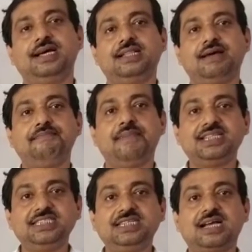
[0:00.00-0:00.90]
the
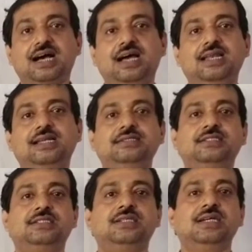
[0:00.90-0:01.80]
magic
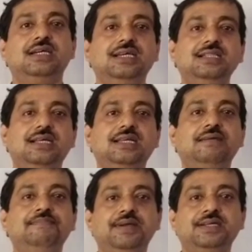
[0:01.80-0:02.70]
island in The
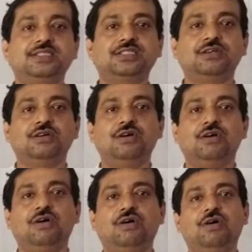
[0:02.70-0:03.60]
Tempest
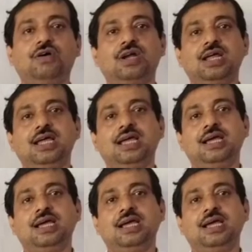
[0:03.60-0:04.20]
or